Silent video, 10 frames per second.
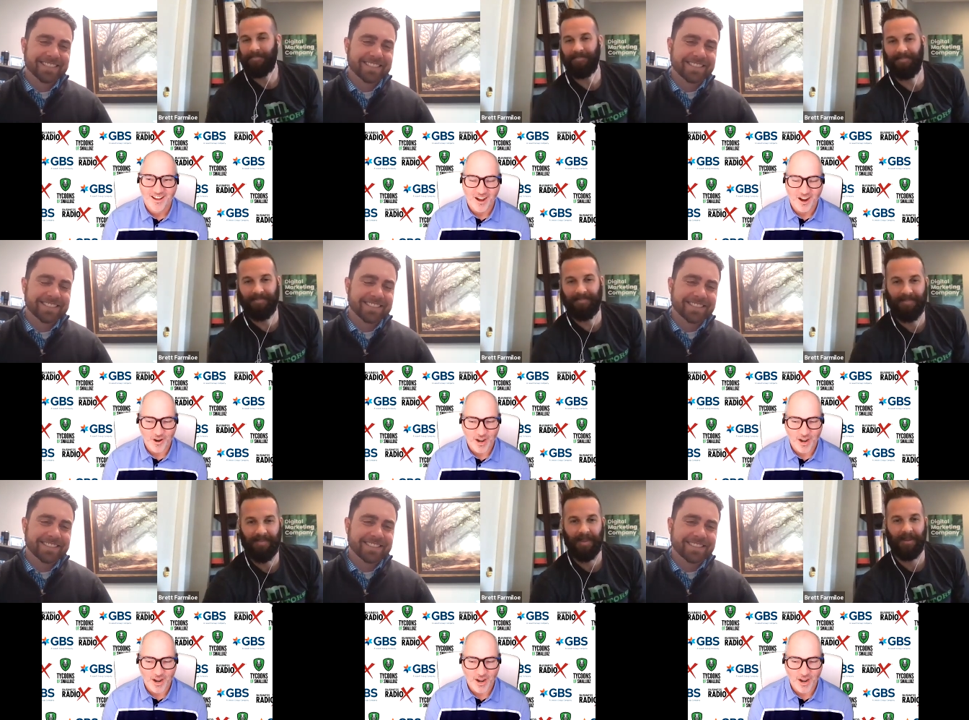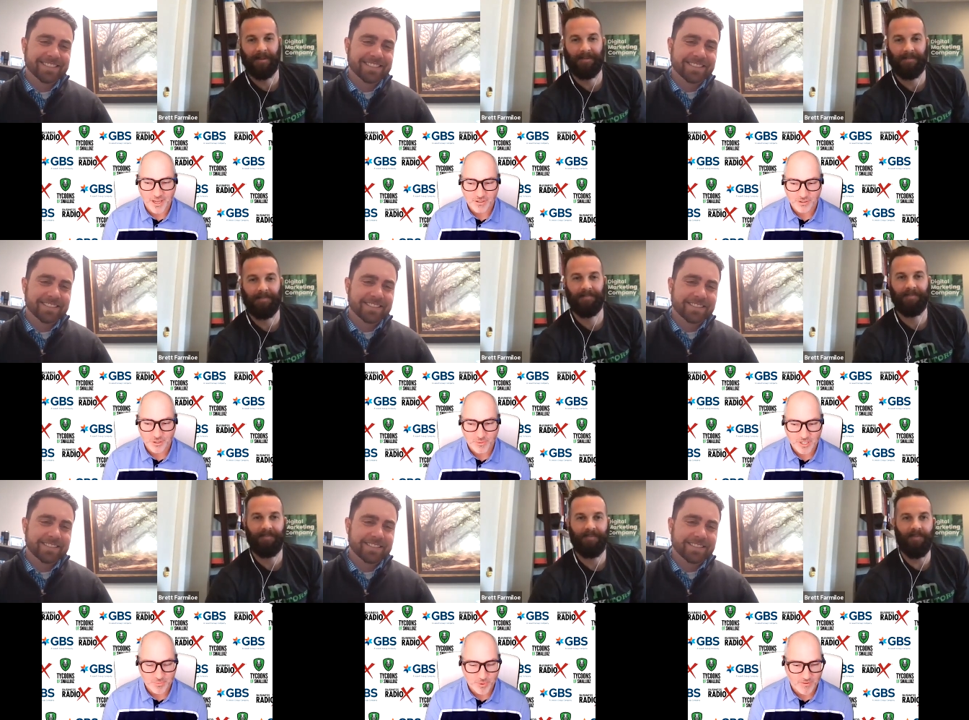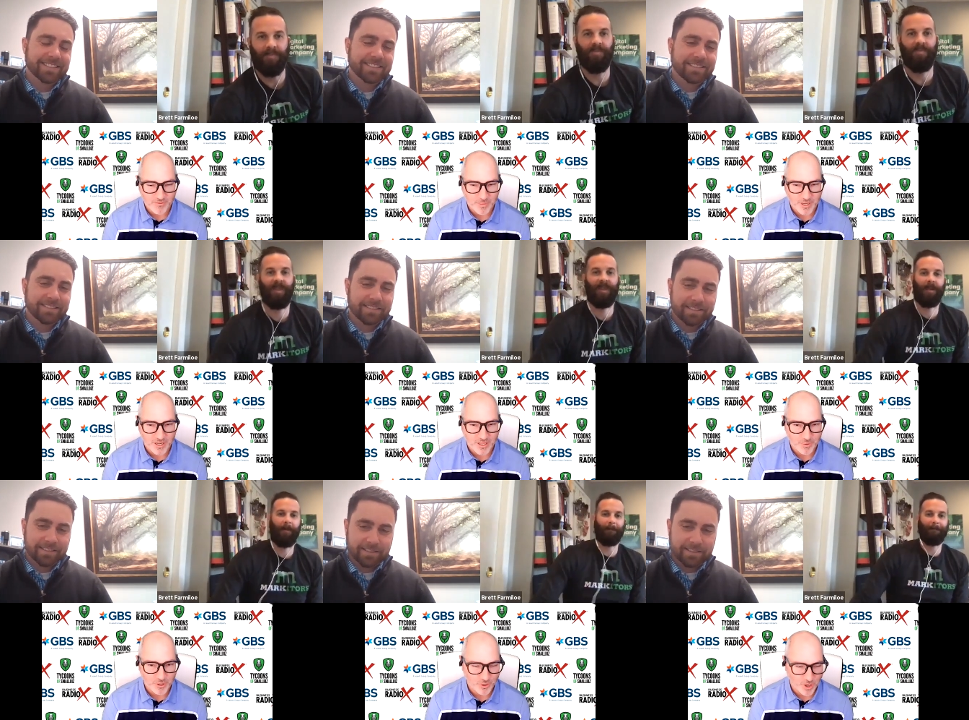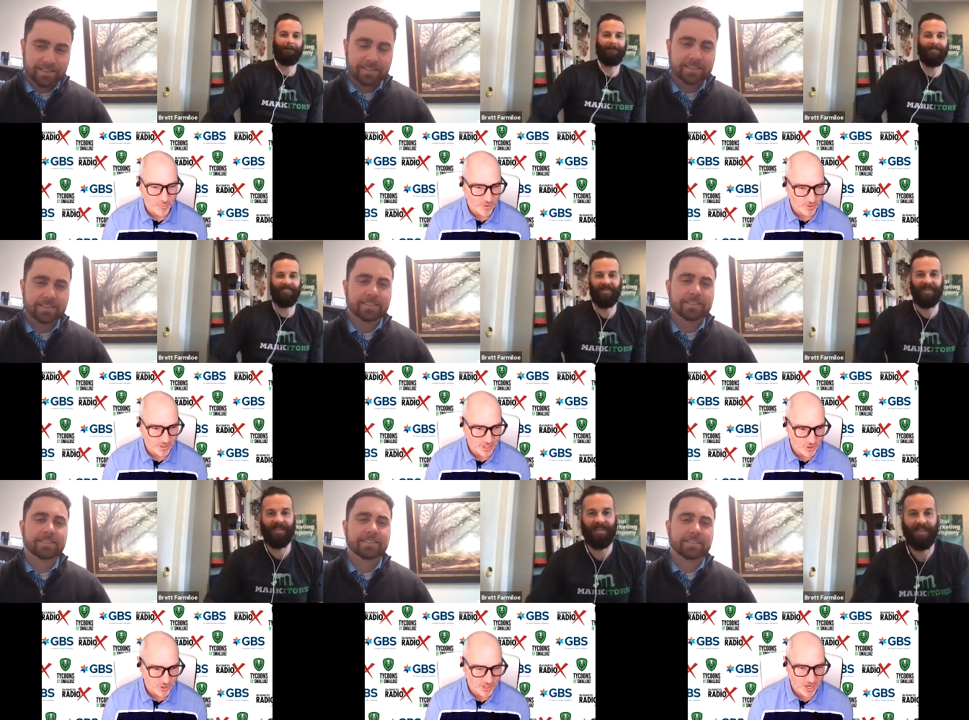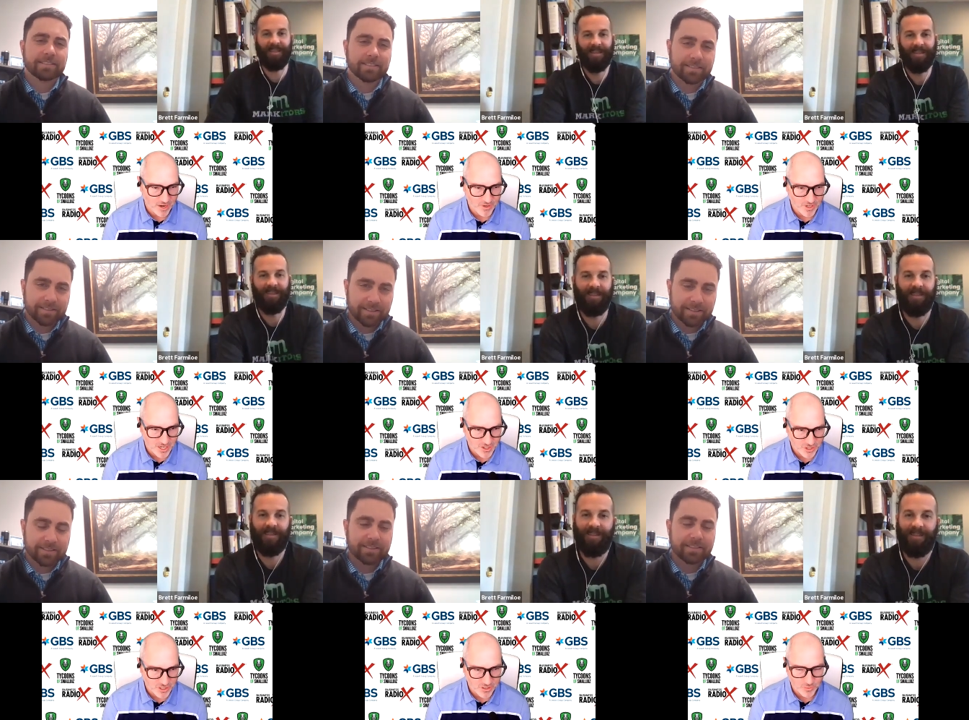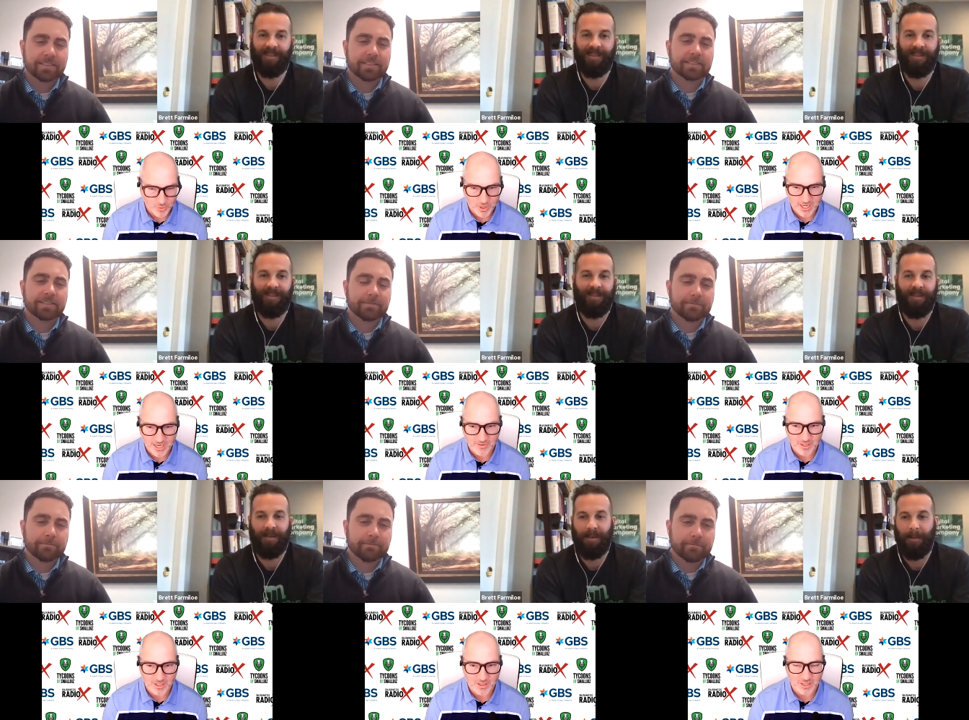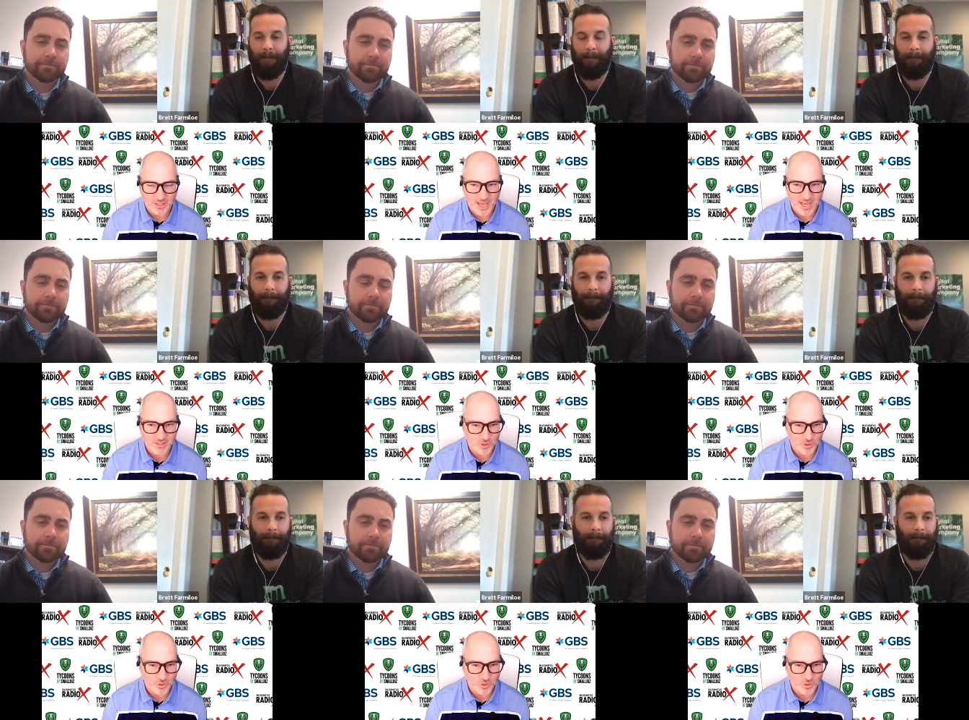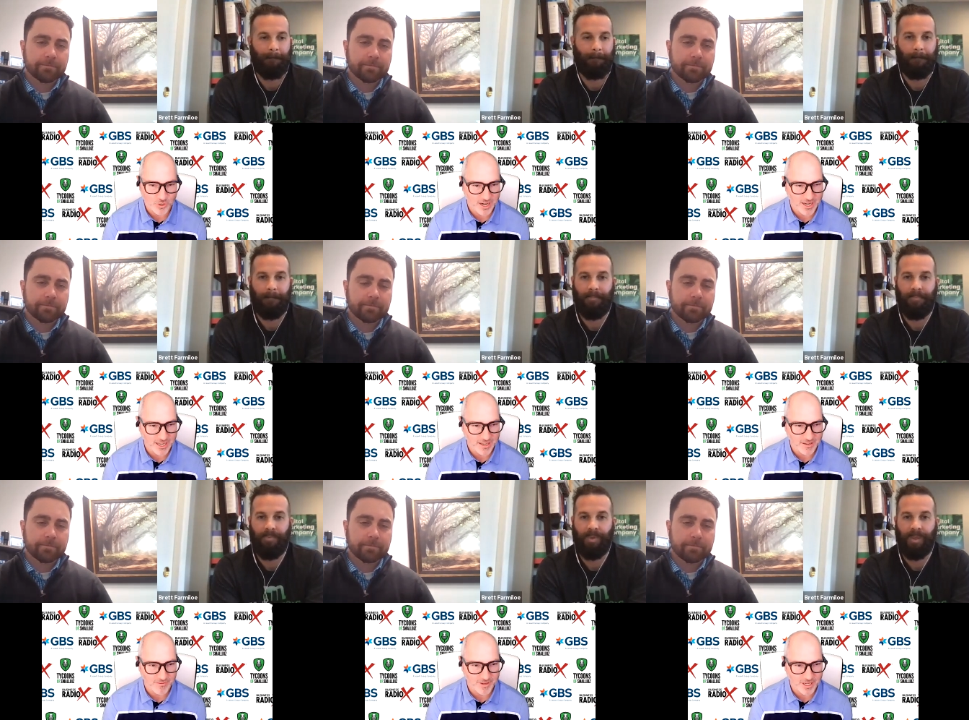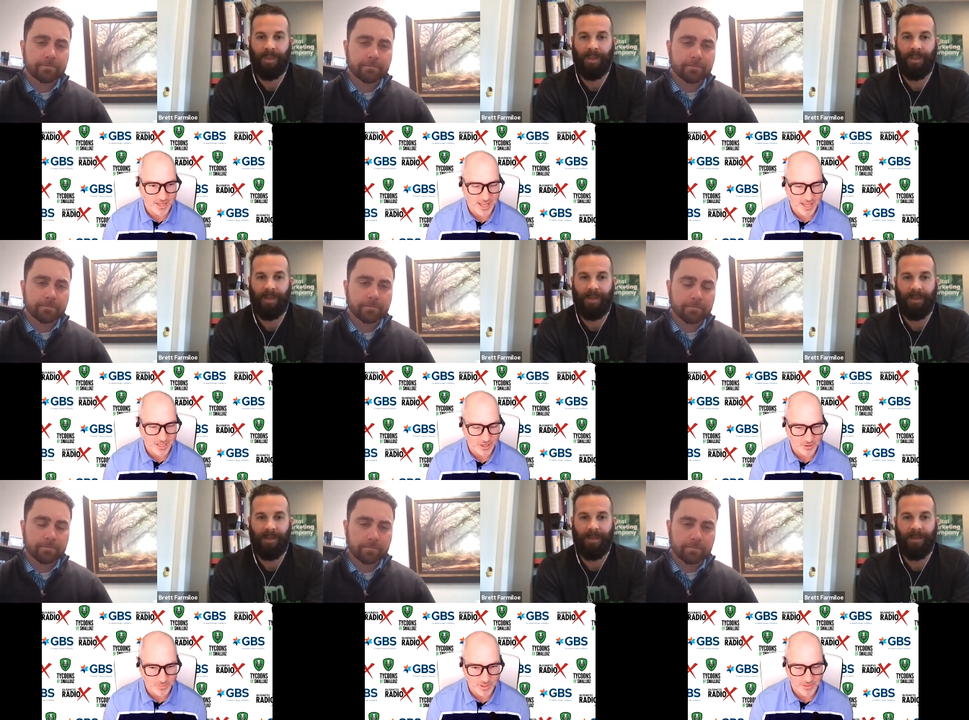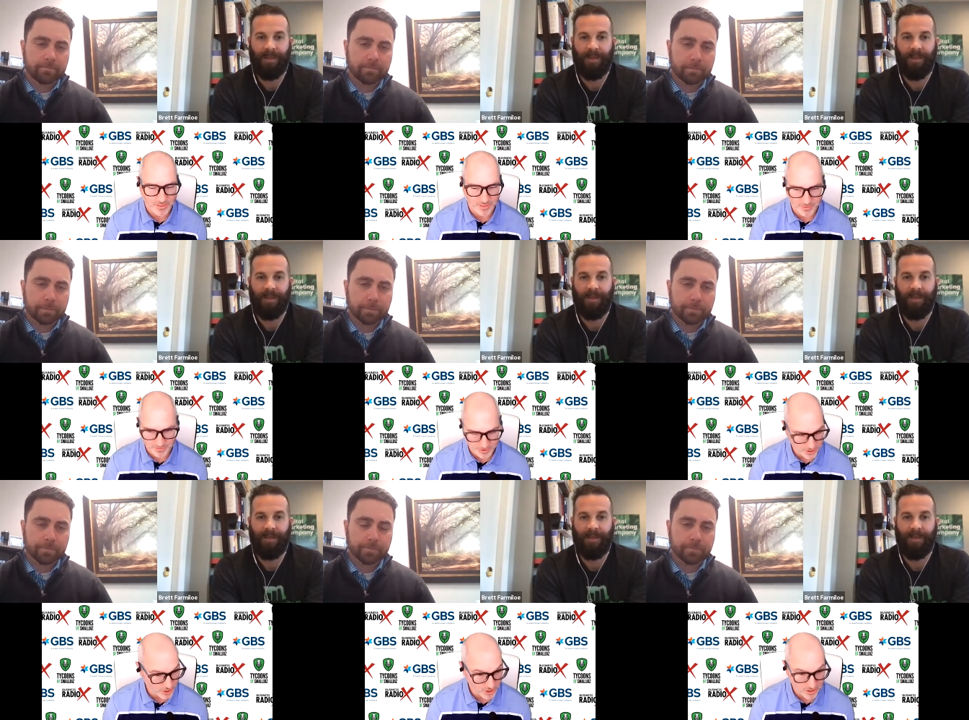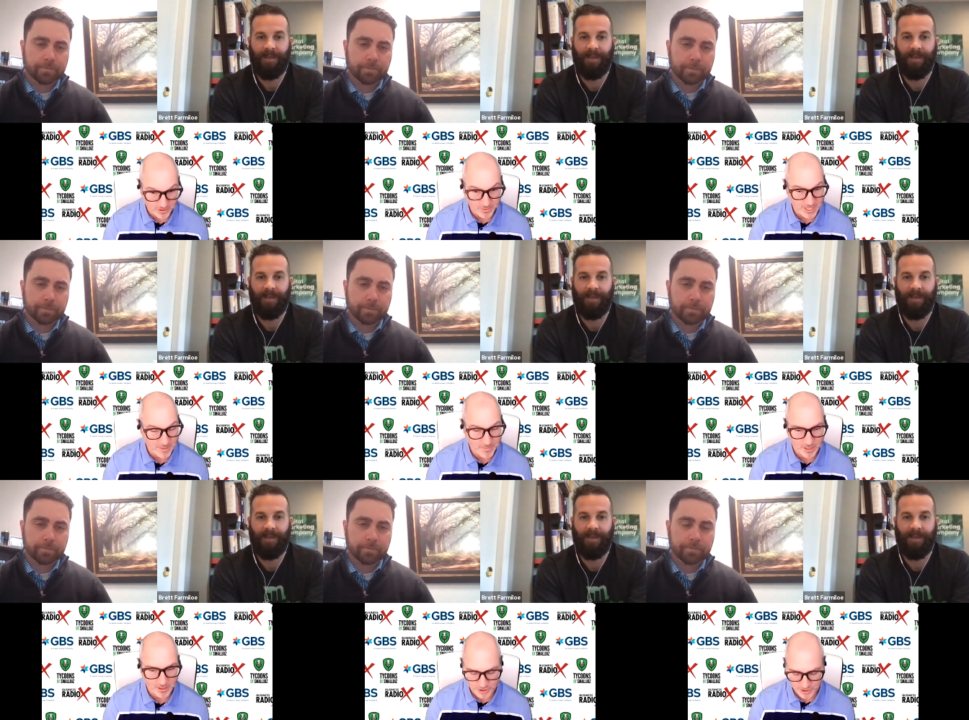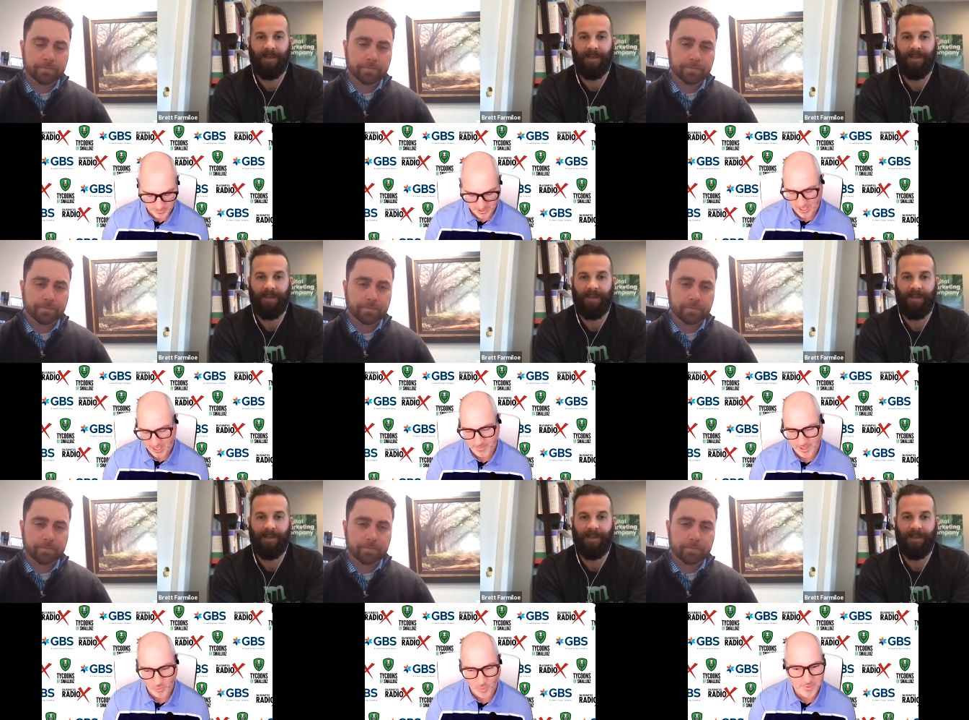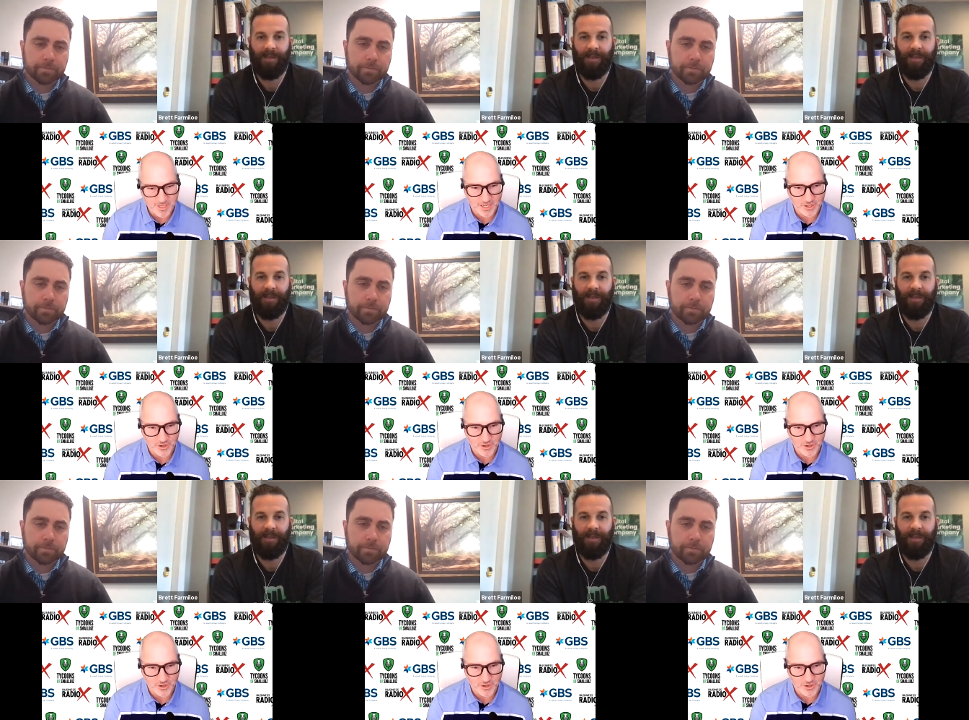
Speaker 1: All right. Well, thank you so much, Brett, for being on the program. We really enjoyed the conversation. We want to give you the last word here to kind of give, uh, you know, the Terkel email, or excuse me, not email, website